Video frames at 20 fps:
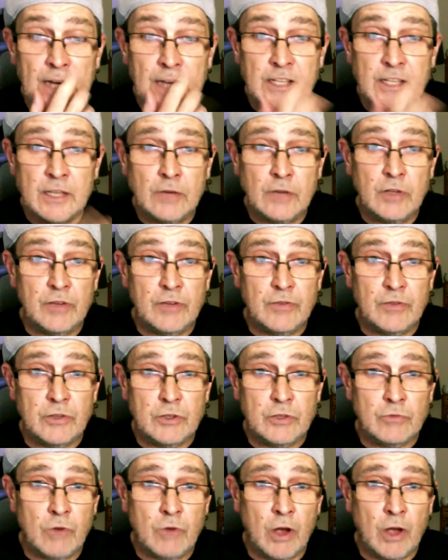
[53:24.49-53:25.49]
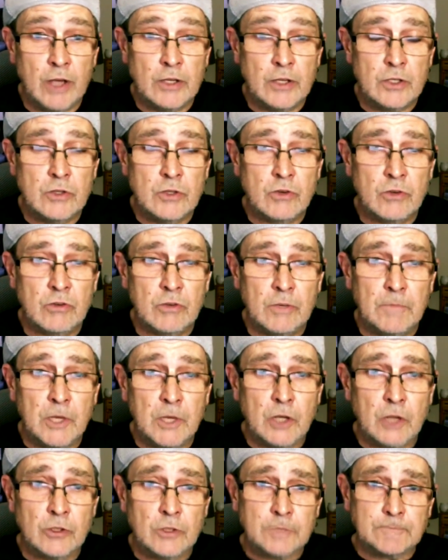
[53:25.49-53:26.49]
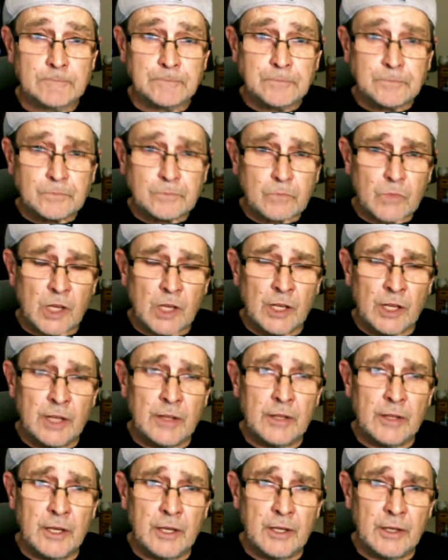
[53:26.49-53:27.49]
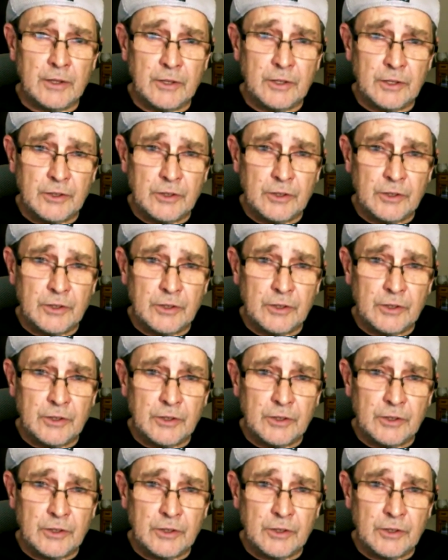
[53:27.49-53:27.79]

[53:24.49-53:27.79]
And it's no different to writing a story because it, it,